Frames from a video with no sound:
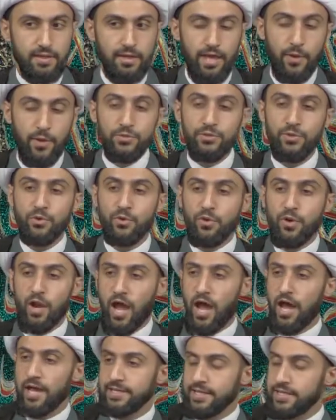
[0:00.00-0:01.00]
And when the
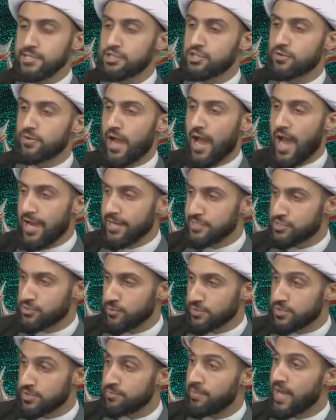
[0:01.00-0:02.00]
Quran interacts
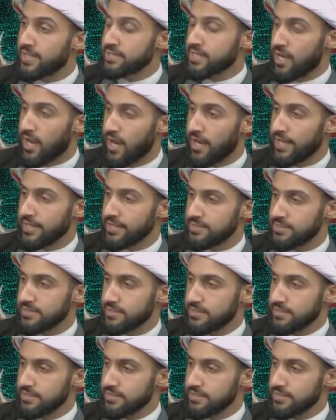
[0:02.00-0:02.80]
with mankind,